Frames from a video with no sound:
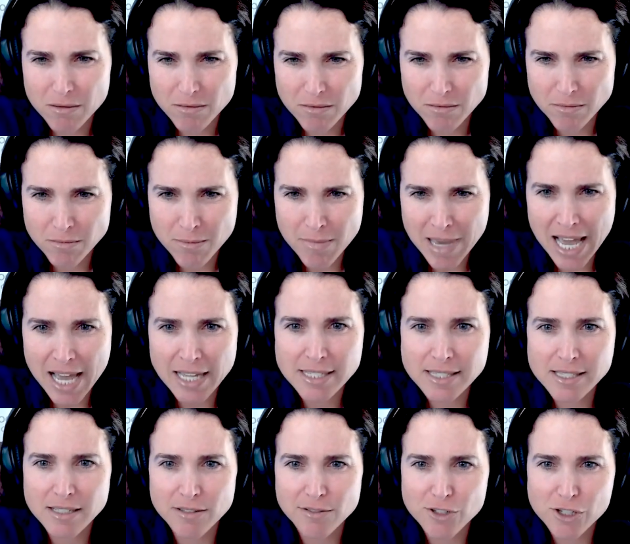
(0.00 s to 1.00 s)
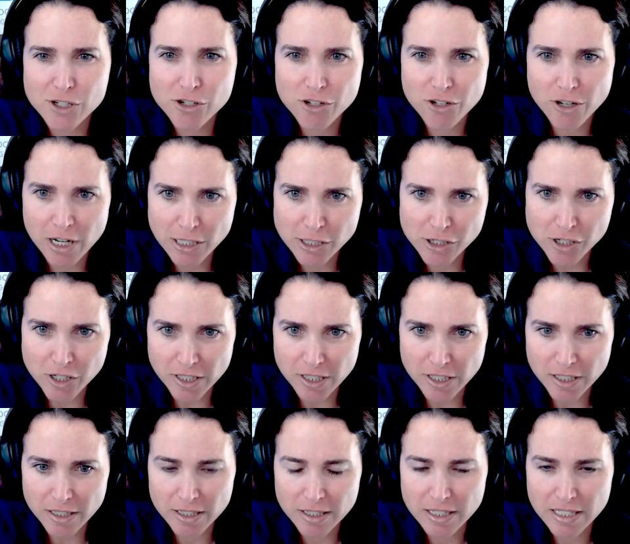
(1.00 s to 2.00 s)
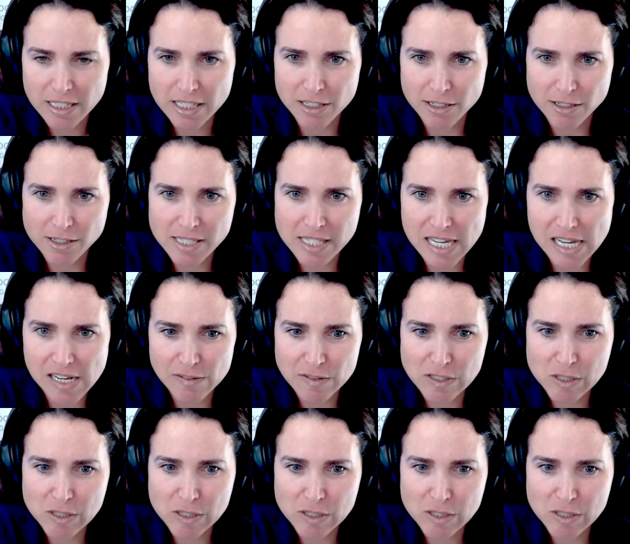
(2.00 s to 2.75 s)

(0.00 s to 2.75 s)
massive structure in ourselves